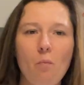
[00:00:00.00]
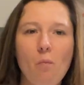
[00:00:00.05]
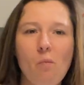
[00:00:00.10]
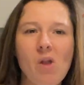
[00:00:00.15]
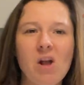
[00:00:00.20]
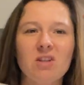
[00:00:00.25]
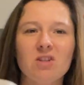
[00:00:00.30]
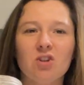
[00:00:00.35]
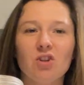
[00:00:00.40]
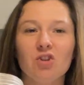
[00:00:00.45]

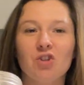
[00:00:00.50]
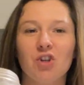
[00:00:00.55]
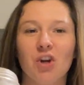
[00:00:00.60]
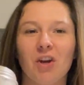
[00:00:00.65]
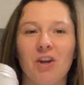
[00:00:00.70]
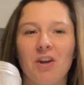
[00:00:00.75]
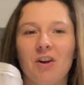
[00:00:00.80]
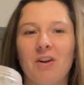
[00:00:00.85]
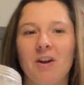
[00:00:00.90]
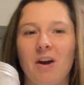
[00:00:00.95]
It's a little
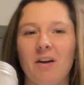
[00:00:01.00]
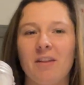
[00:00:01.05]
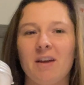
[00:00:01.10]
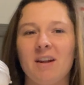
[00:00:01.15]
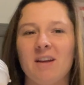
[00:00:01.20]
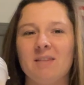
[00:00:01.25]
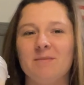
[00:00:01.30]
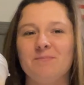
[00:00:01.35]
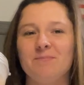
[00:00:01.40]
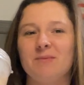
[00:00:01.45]
chunkier now
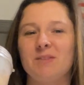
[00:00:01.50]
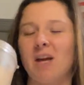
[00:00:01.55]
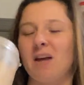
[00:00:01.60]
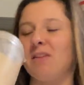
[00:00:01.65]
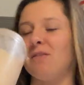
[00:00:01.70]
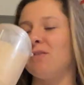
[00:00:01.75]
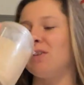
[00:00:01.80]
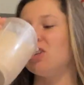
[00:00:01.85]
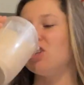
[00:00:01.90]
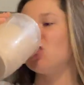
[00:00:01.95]
that it's out in
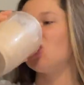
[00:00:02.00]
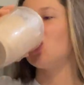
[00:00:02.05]
the fridge.